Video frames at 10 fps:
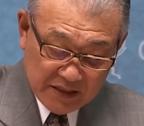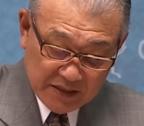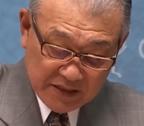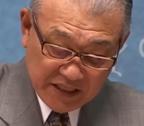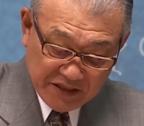
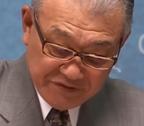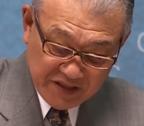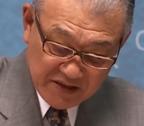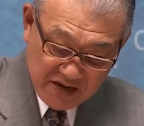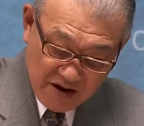
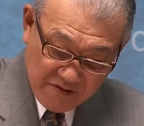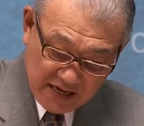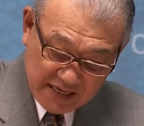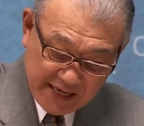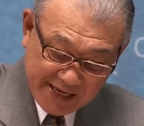Shifting our
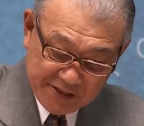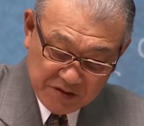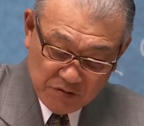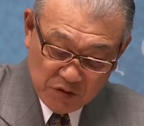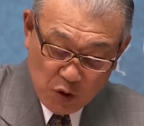gaze
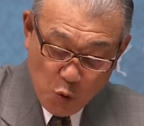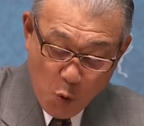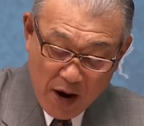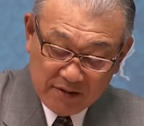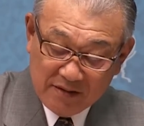to the
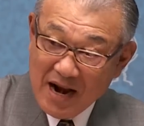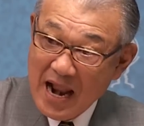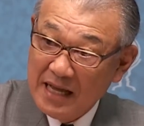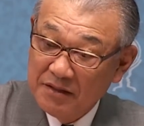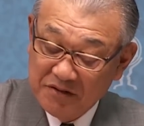world
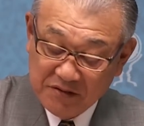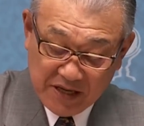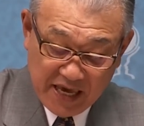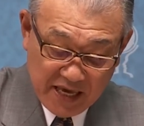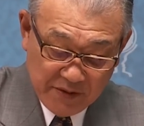
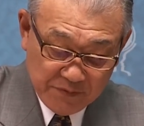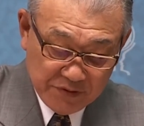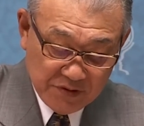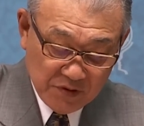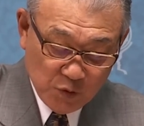landscape,
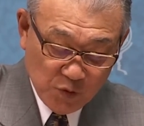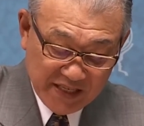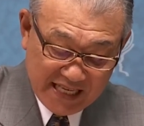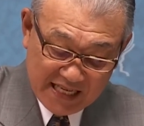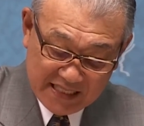we
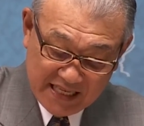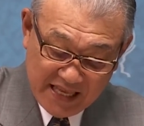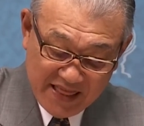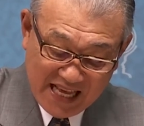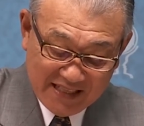can see
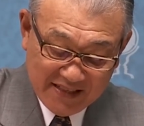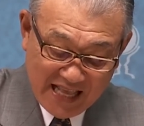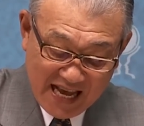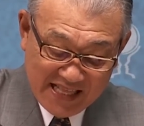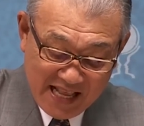that
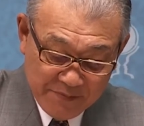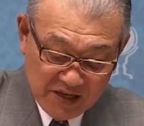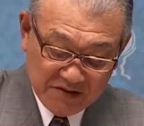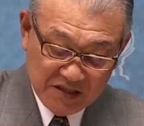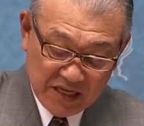
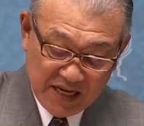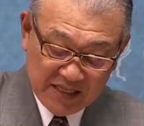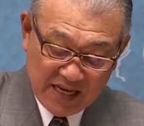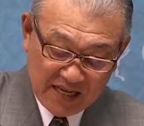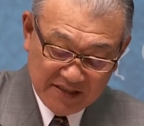dynamic
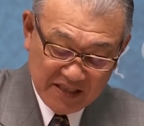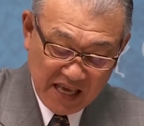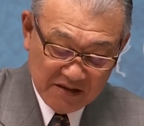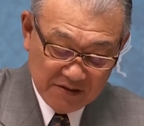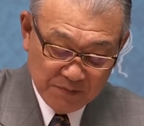change has
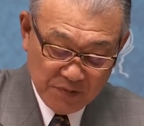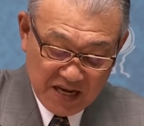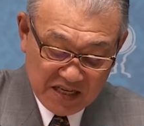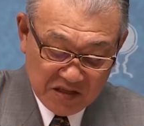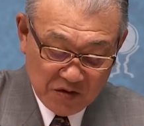taken
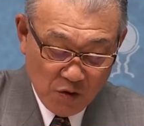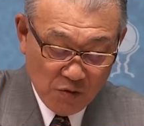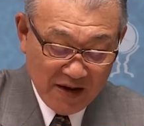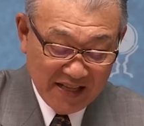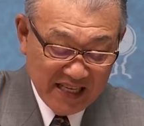place
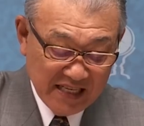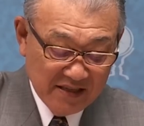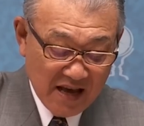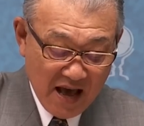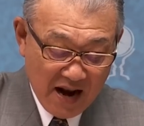over
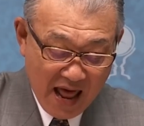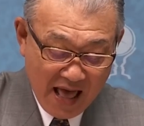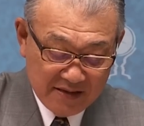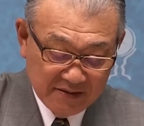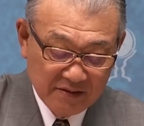these
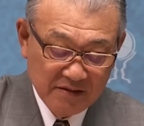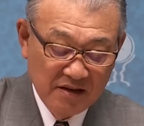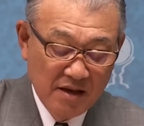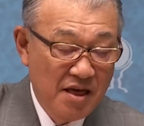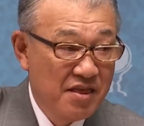last
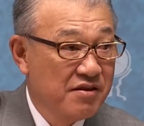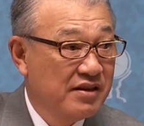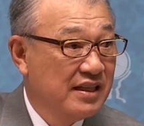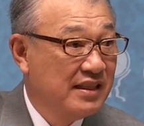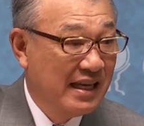
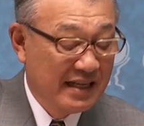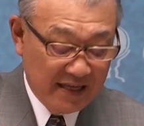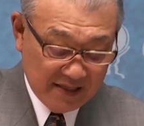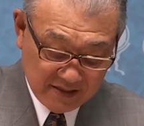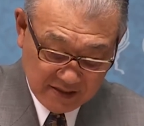3
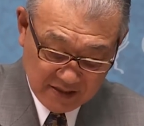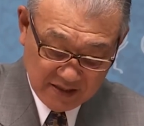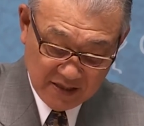decades.